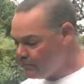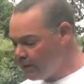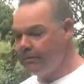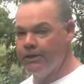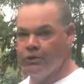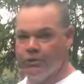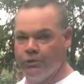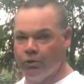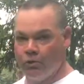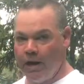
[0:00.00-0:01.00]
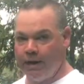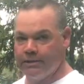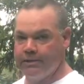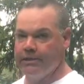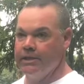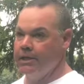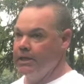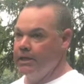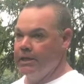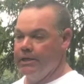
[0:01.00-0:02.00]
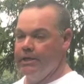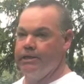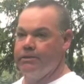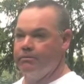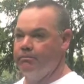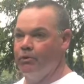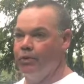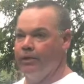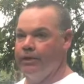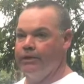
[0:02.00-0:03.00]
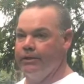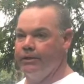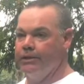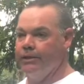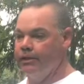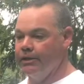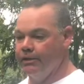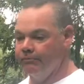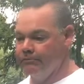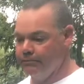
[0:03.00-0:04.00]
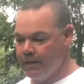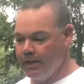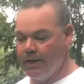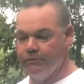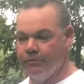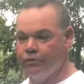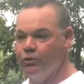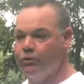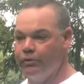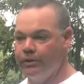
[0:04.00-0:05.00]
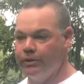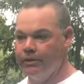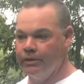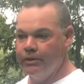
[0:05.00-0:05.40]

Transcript: I make sure there's no cracks, and yes, more than likely, I have 2 or 3